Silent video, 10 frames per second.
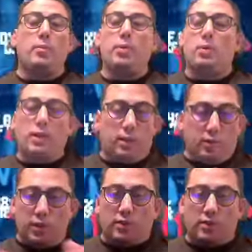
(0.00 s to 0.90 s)
We will
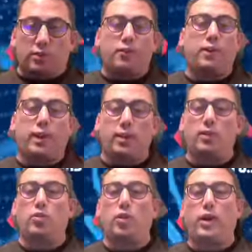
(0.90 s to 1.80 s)
give this
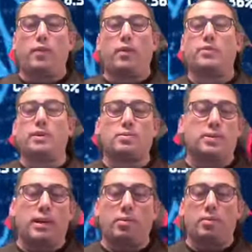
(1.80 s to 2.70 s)
free to every
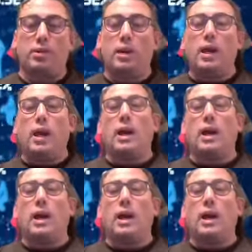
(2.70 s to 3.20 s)
subscriber.